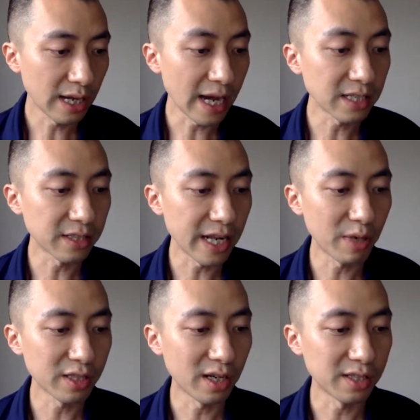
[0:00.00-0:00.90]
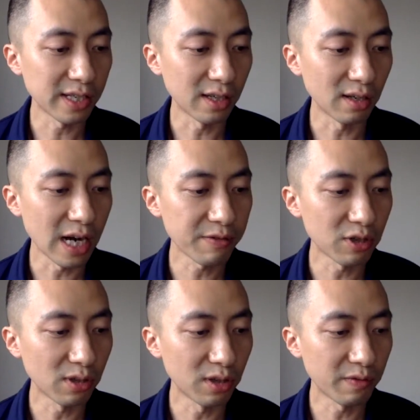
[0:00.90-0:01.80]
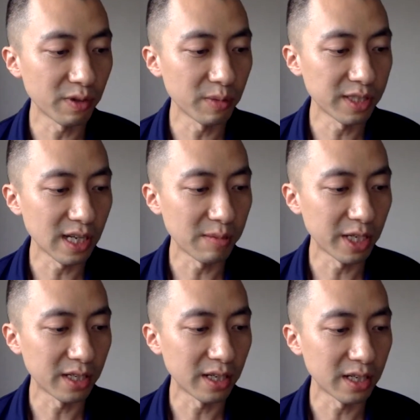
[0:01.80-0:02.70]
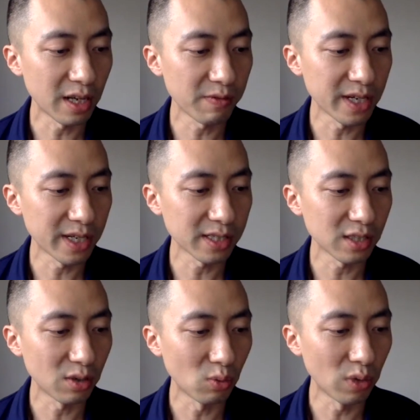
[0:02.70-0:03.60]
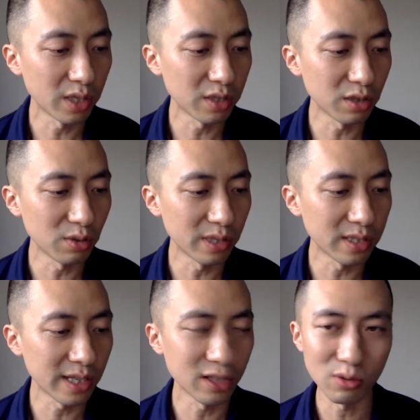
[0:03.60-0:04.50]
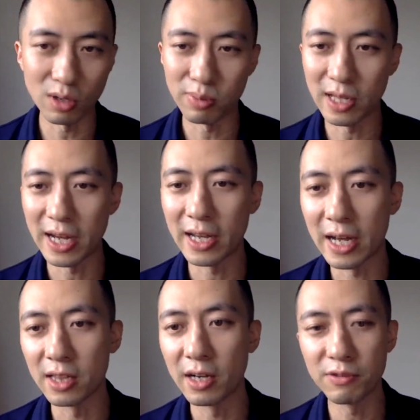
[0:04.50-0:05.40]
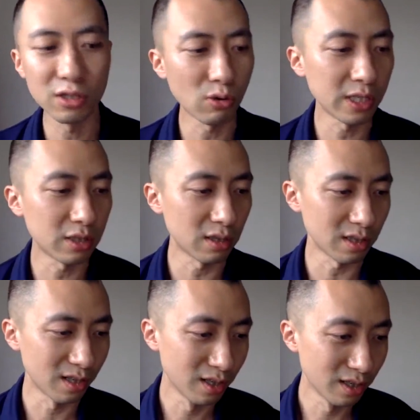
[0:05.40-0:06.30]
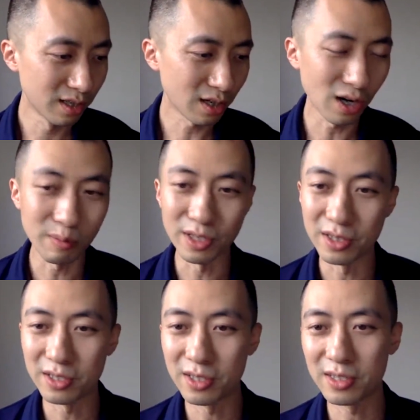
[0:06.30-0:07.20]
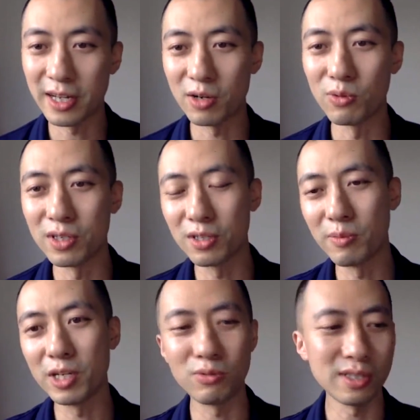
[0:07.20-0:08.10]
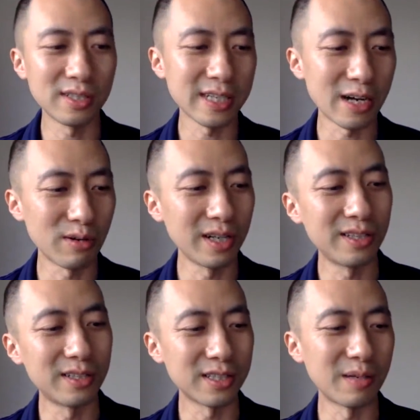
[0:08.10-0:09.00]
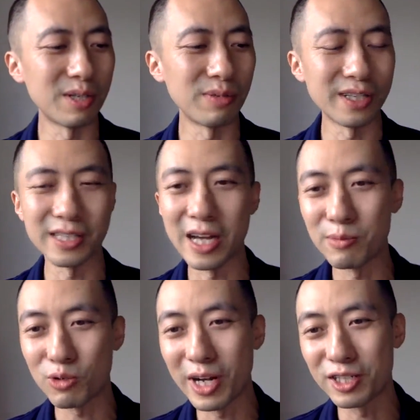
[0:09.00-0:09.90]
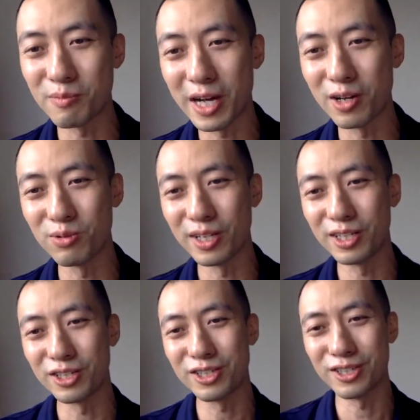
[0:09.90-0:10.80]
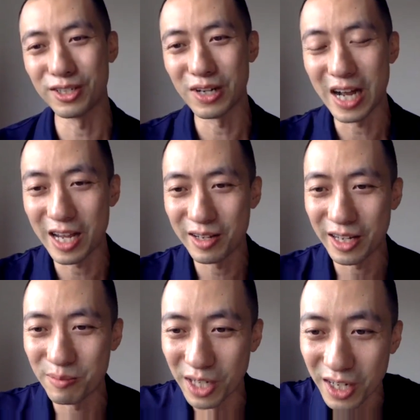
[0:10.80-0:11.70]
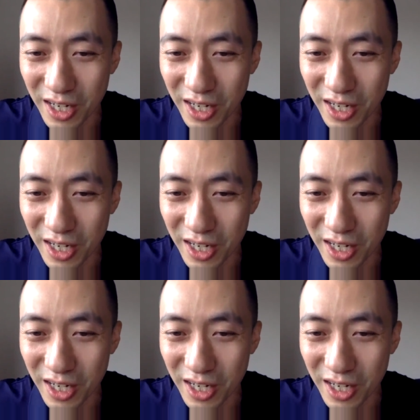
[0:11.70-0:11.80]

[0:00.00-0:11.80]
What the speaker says: as an Amazon seller after learning from this summit? And if yes, what do you intend to apply? I love this question, Carmen. This is like one of the main reasons I created this summit, because I'm scratching my own itch. I am